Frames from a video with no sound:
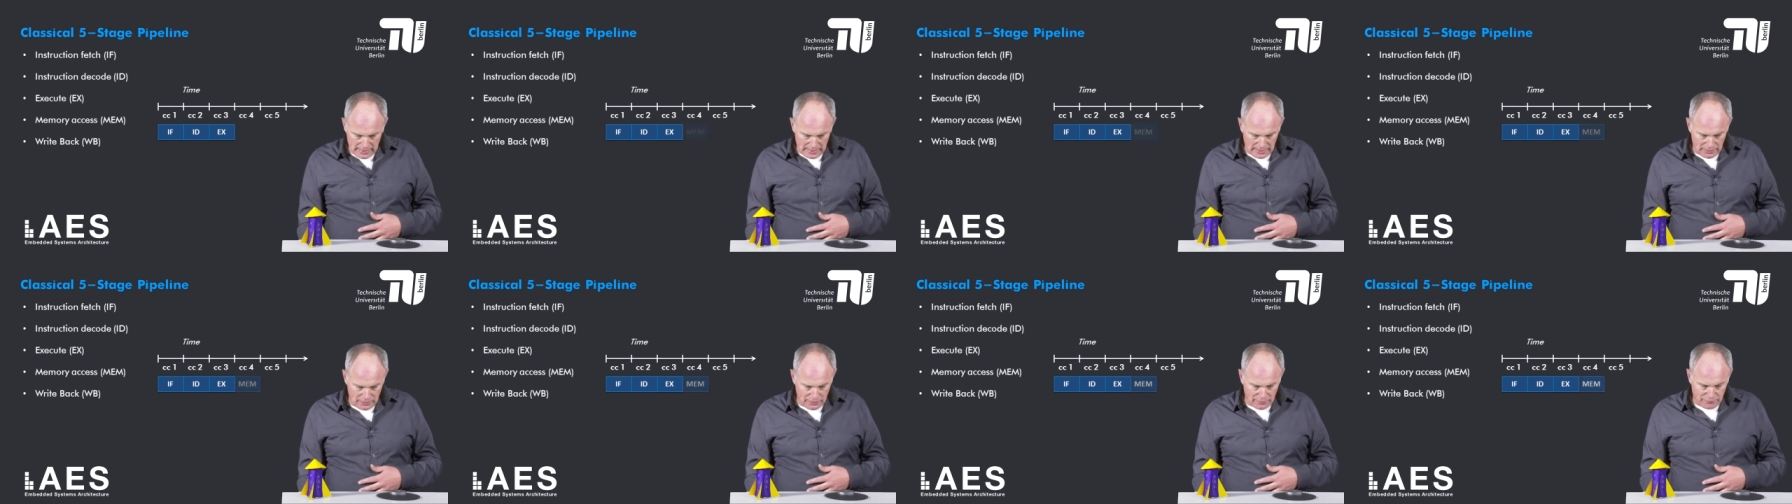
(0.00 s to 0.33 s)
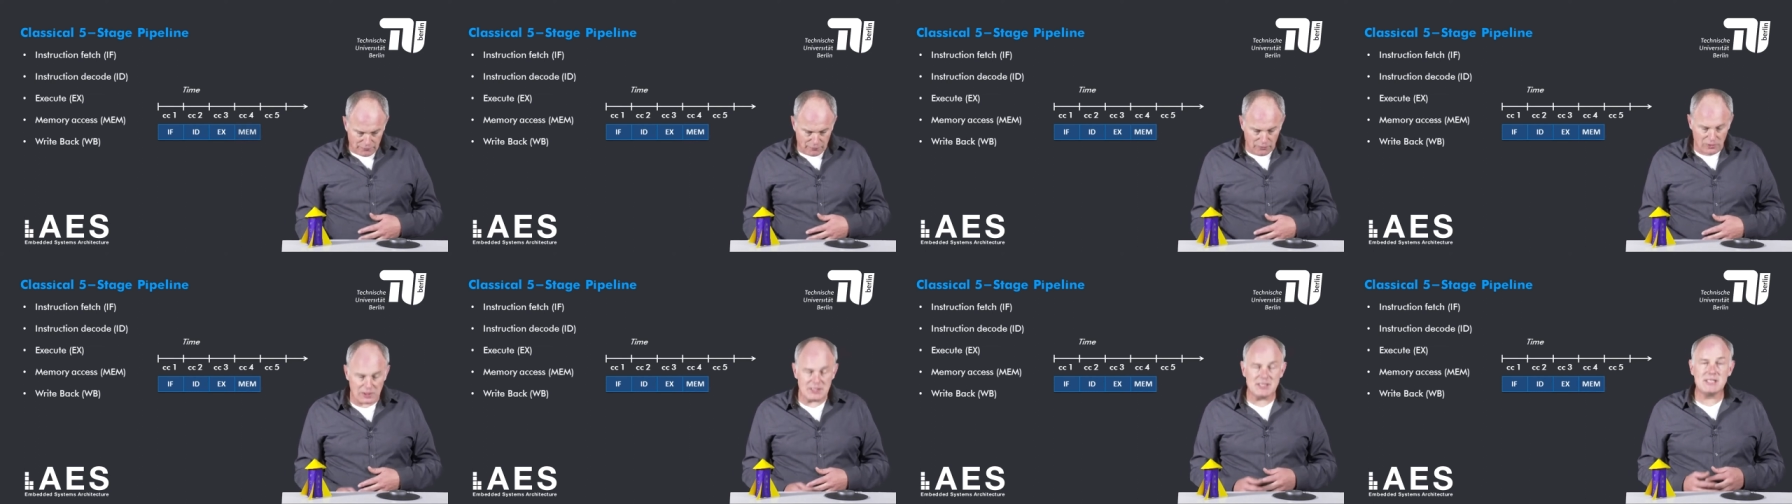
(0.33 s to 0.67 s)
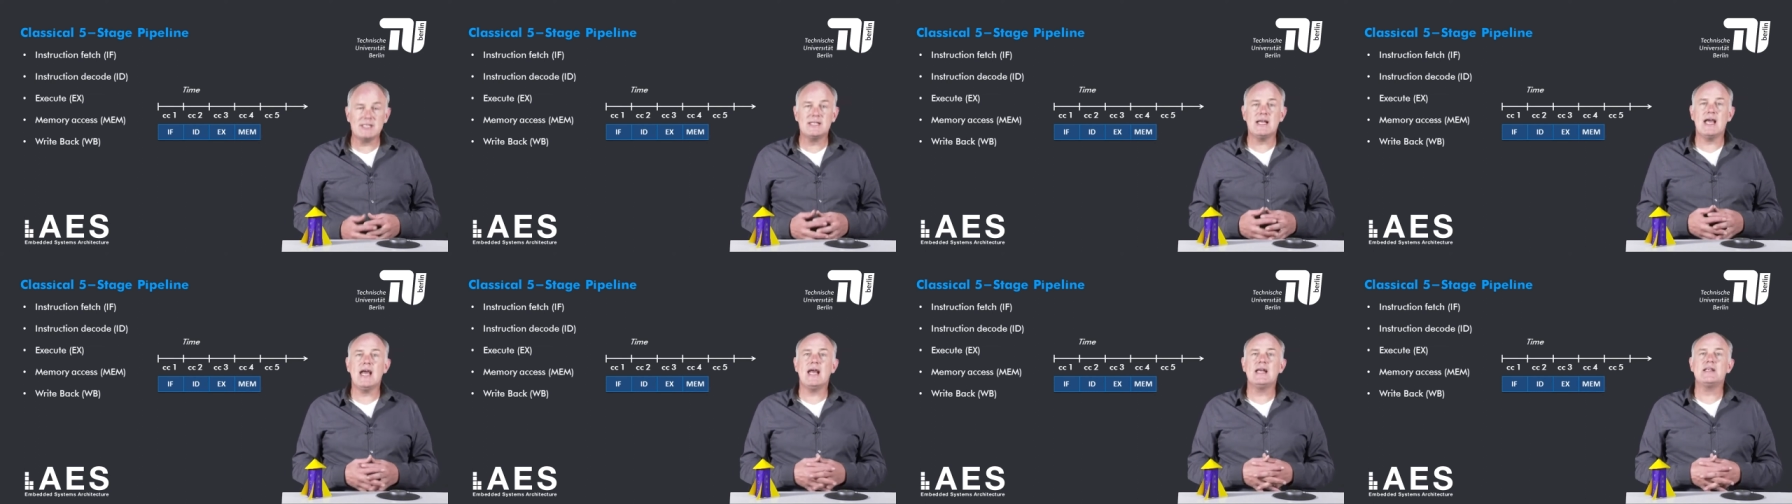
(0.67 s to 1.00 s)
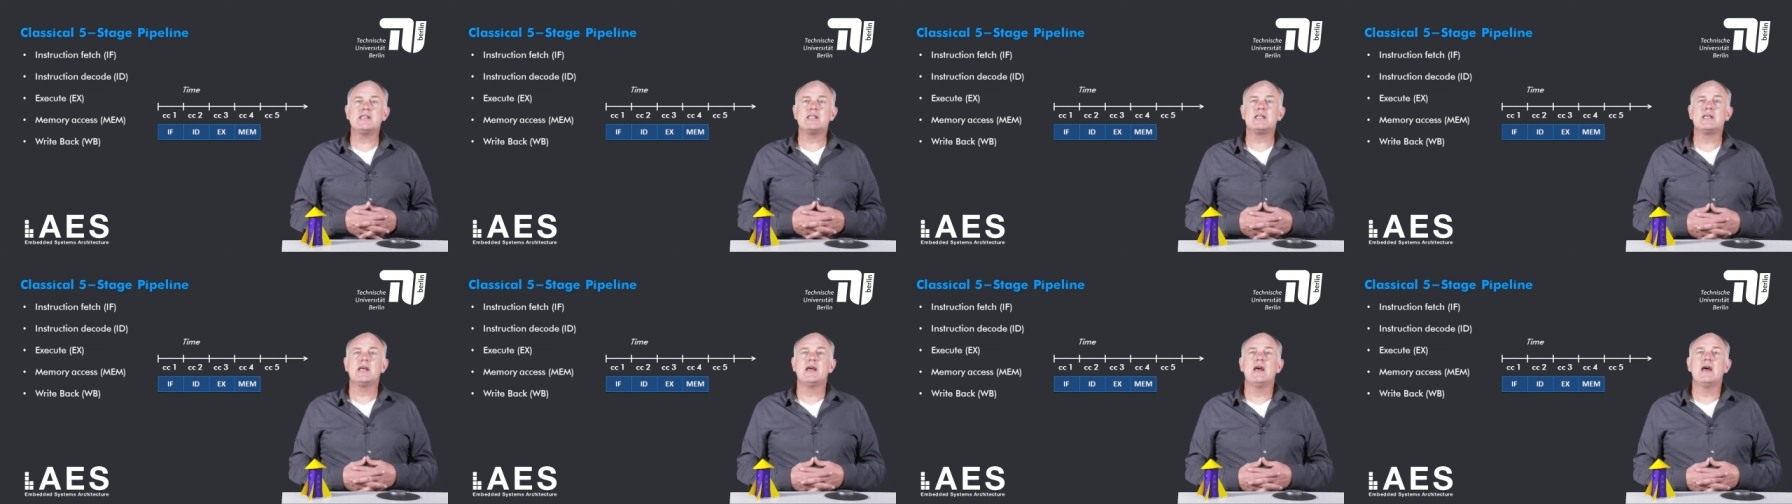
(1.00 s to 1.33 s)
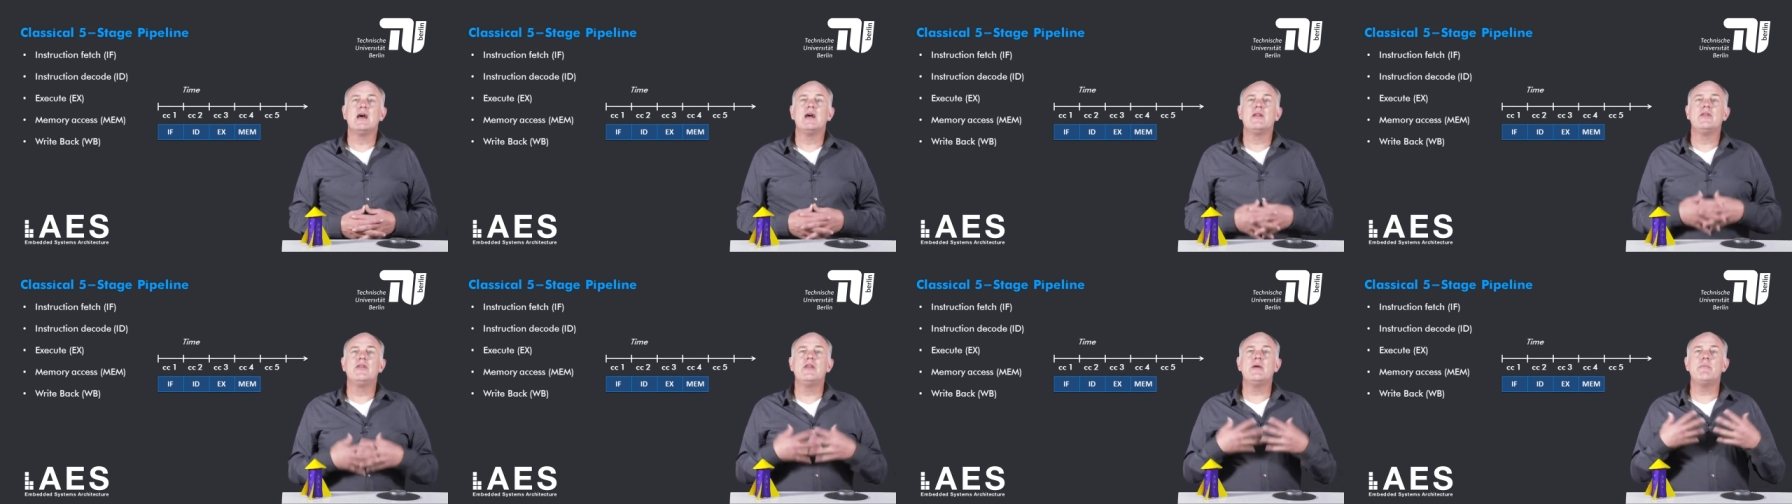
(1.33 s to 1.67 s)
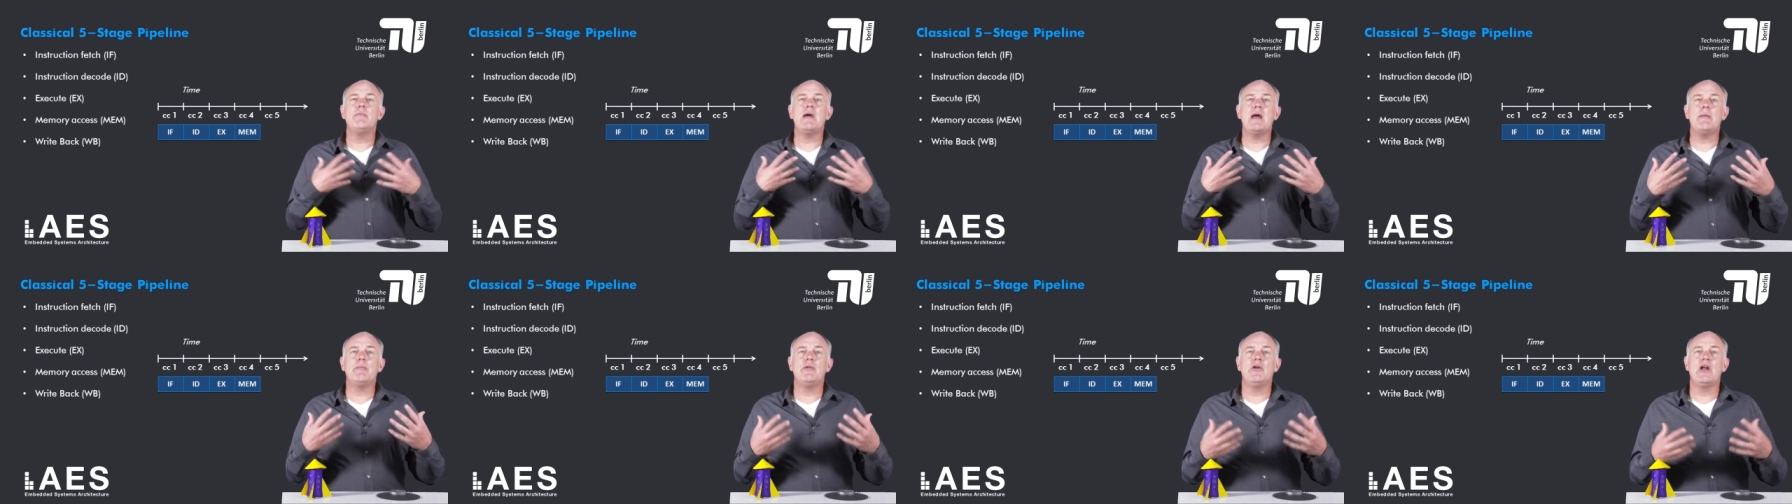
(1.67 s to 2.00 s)
In the fourth stage, the
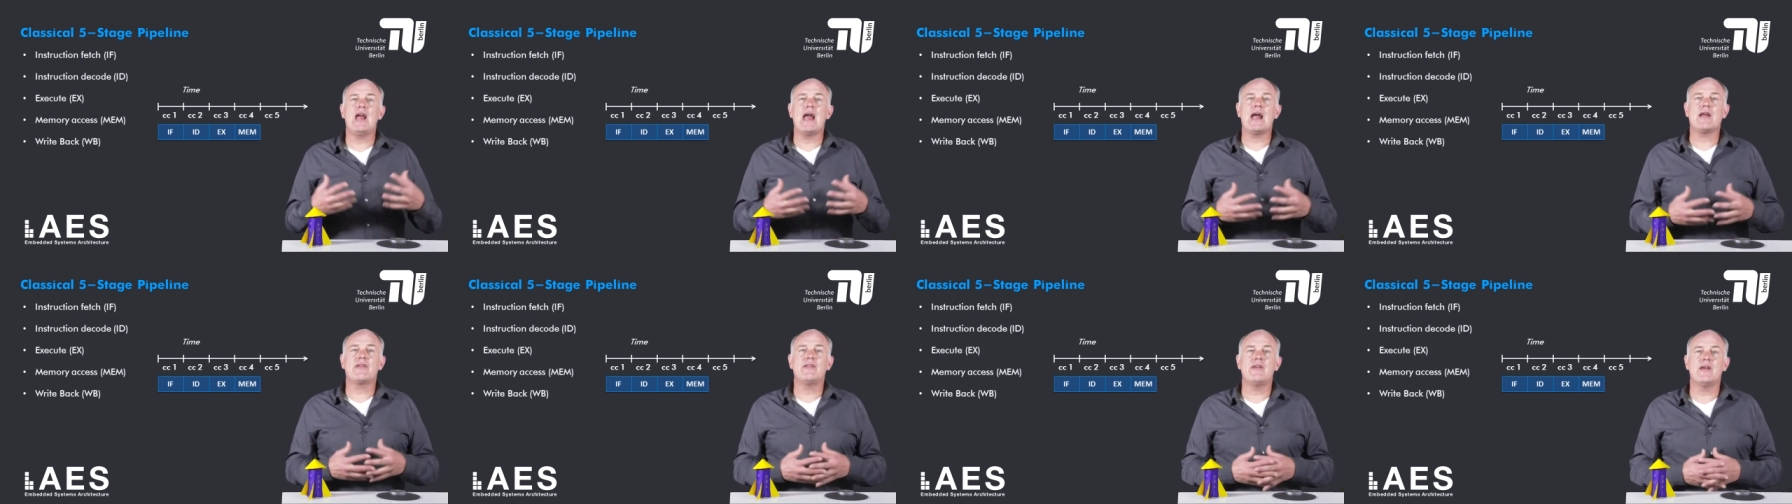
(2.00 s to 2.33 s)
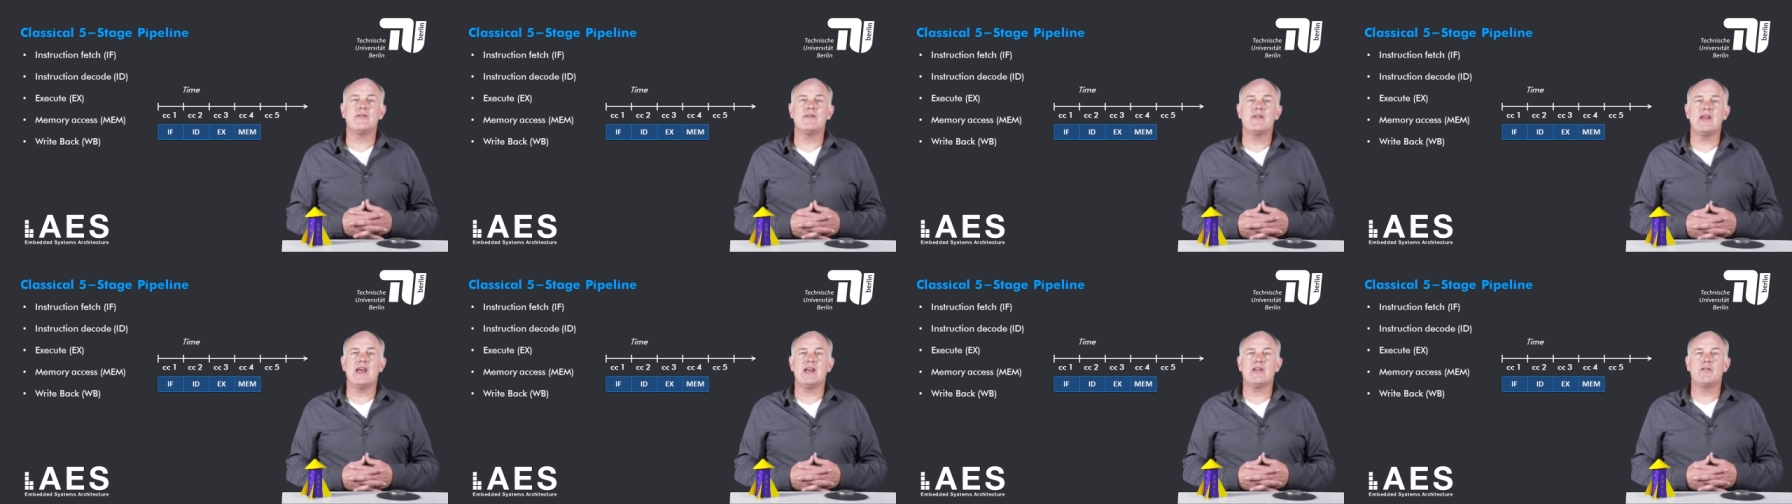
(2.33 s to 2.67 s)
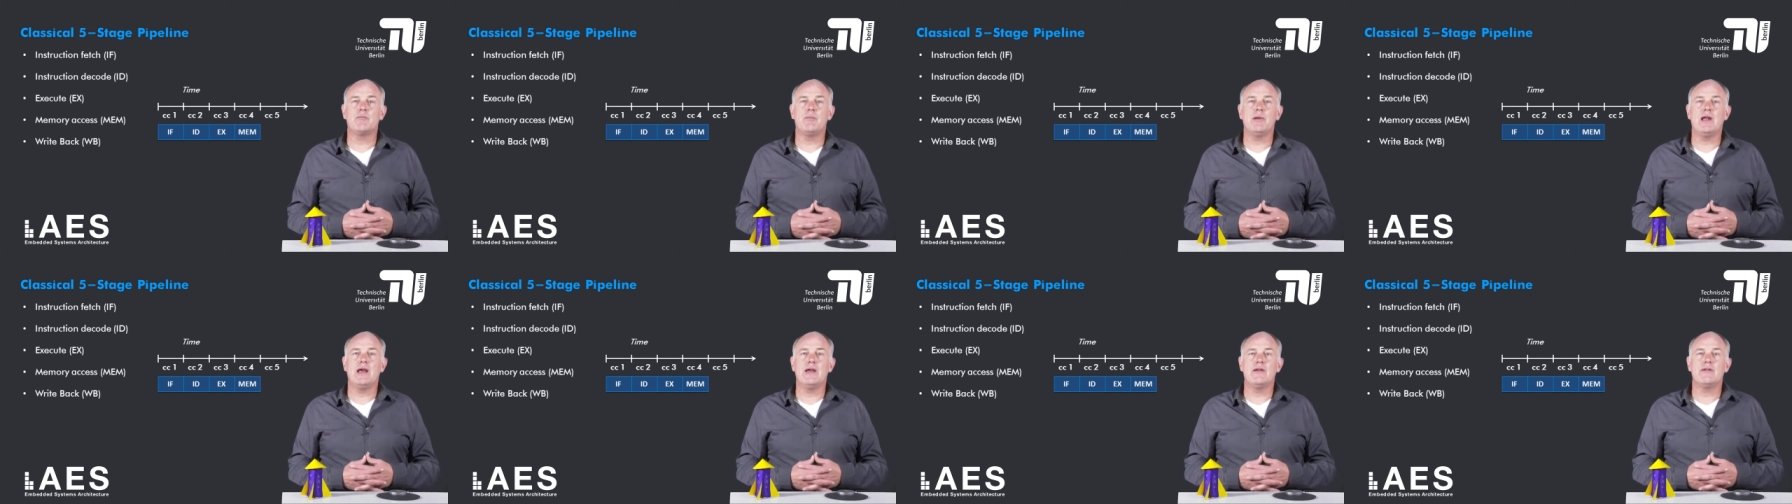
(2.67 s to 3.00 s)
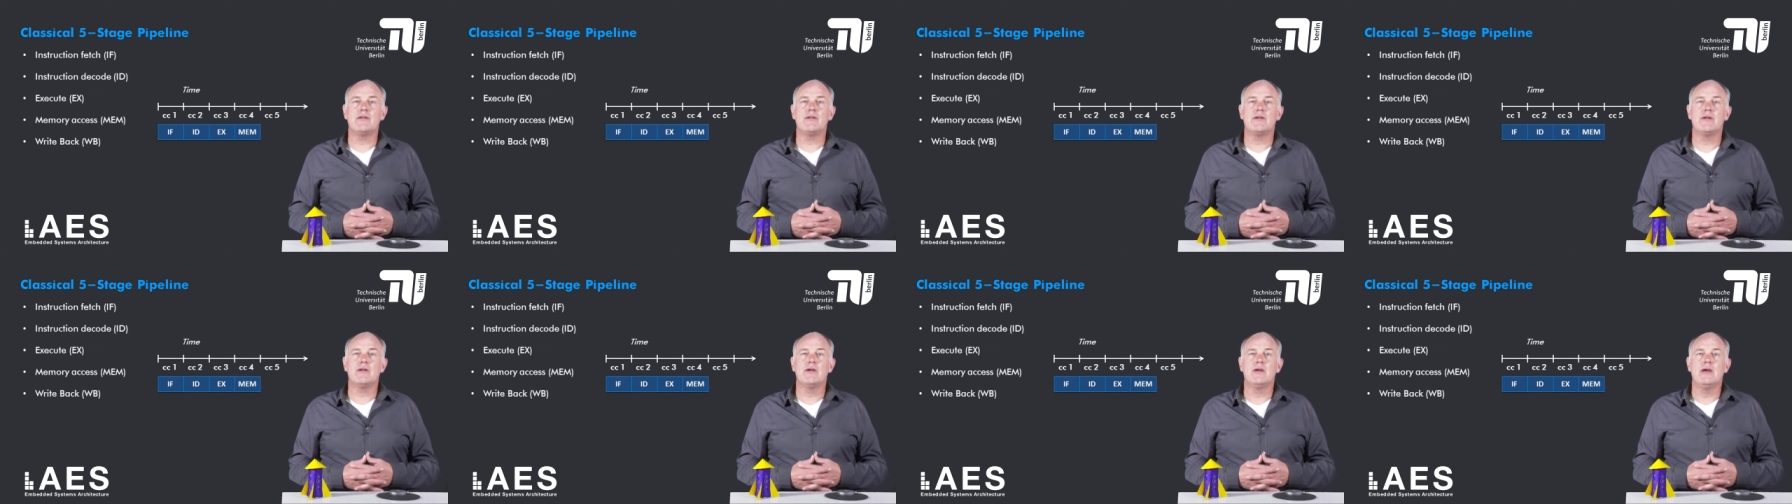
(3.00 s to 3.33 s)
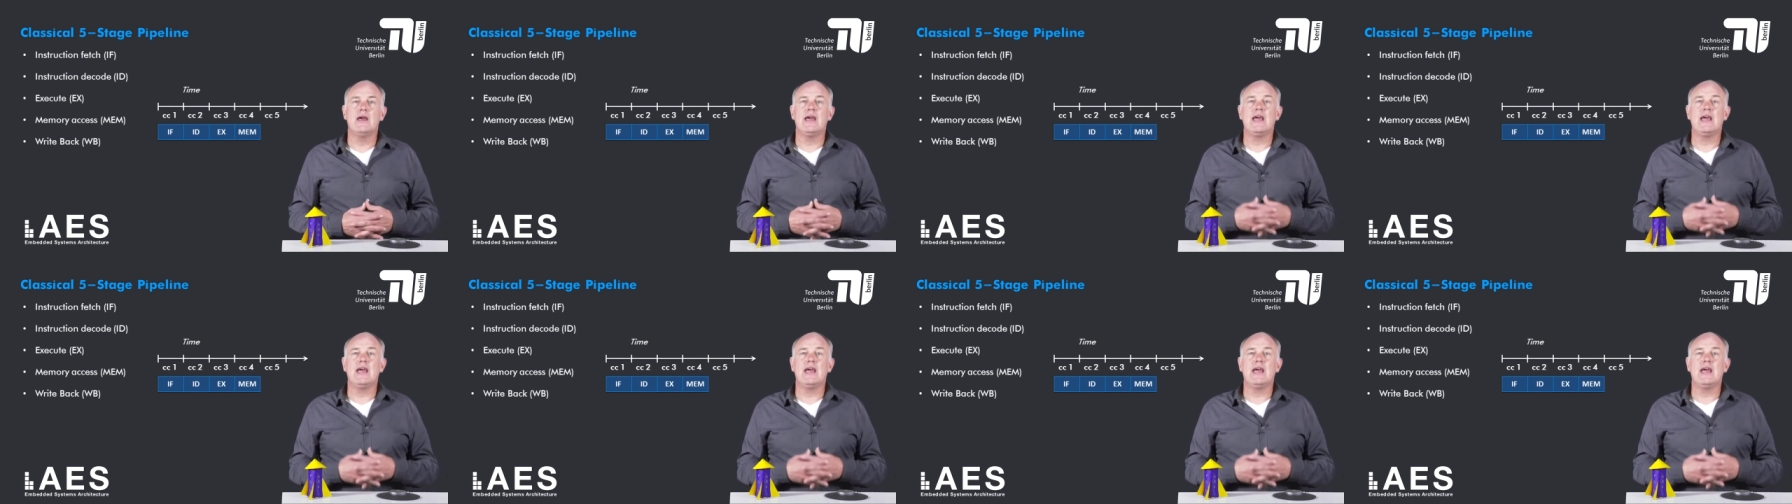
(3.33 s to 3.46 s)
memory access takes place,